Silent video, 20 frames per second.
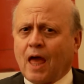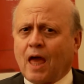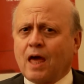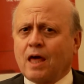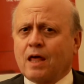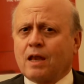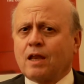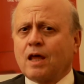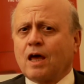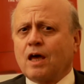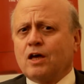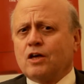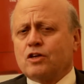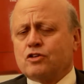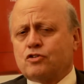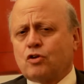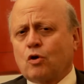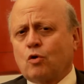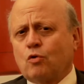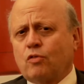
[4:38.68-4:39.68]
And
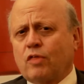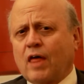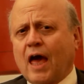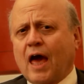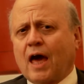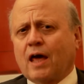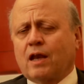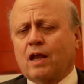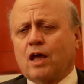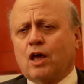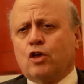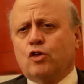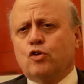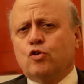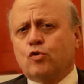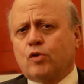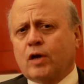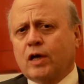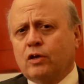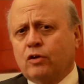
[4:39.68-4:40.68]
so that
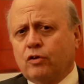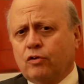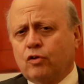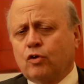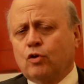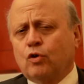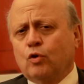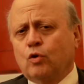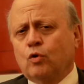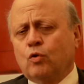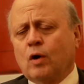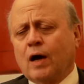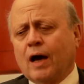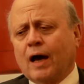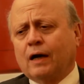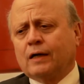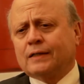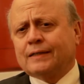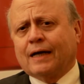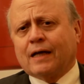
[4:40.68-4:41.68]
you can do
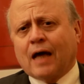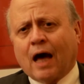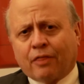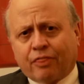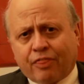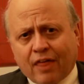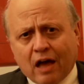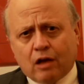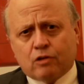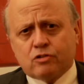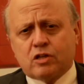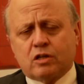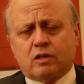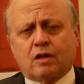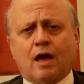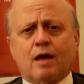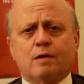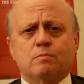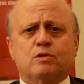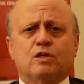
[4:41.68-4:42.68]

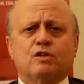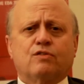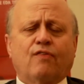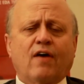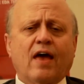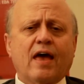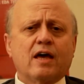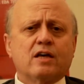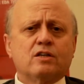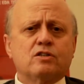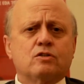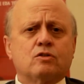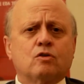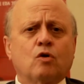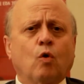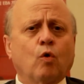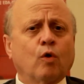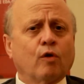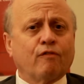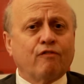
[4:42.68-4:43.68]
1,000 times as
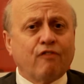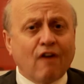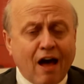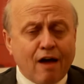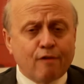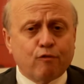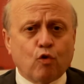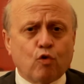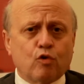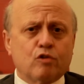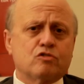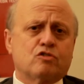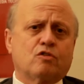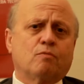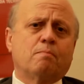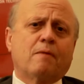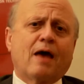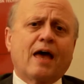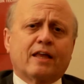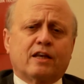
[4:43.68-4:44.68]
fast or 5 orders
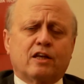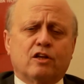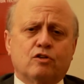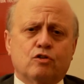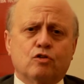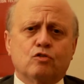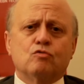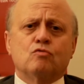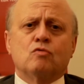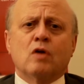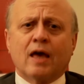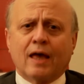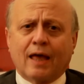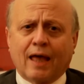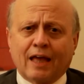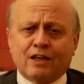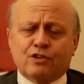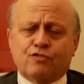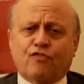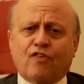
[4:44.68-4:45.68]
of magnitude
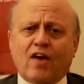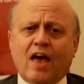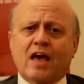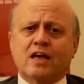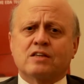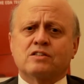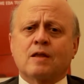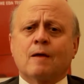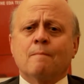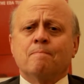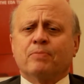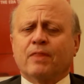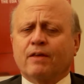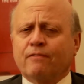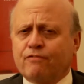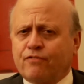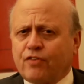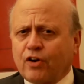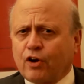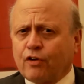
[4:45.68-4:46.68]
as fast
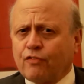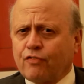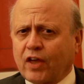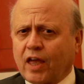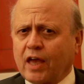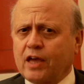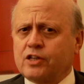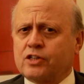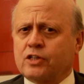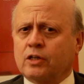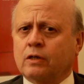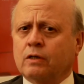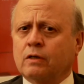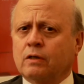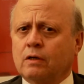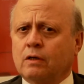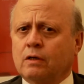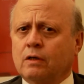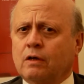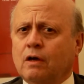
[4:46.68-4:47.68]
the verification
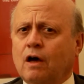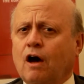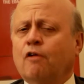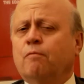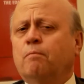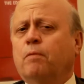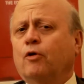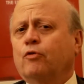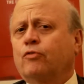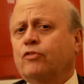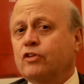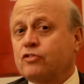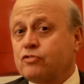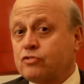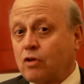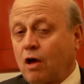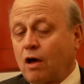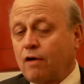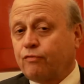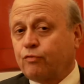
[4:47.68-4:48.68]
of both the
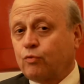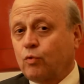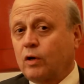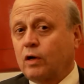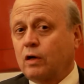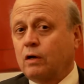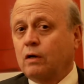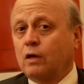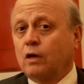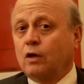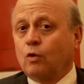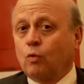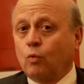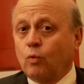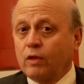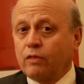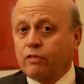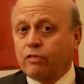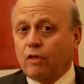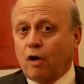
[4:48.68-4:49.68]
software
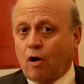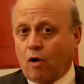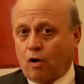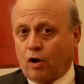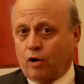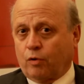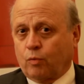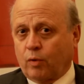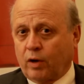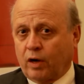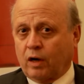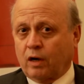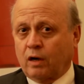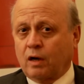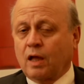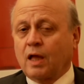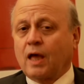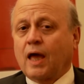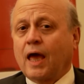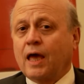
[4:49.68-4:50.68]
with the
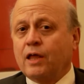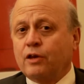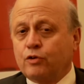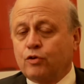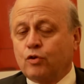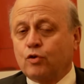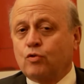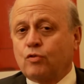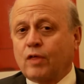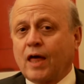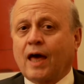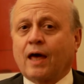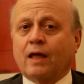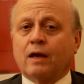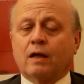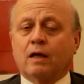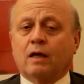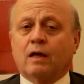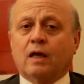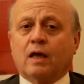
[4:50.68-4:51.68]
hardware, and do
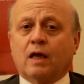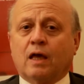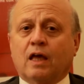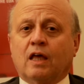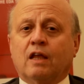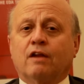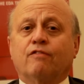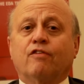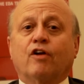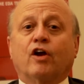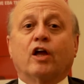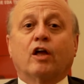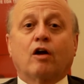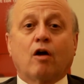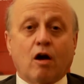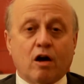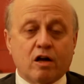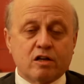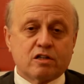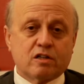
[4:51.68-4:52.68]
that in a very
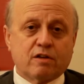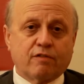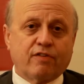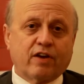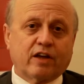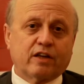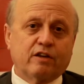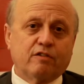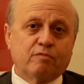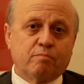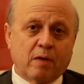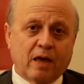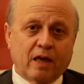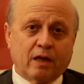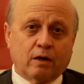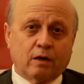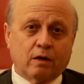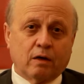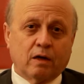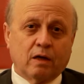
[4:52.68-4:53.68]
cost-effective
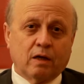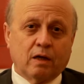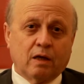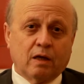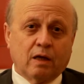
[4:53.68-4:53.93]
manner.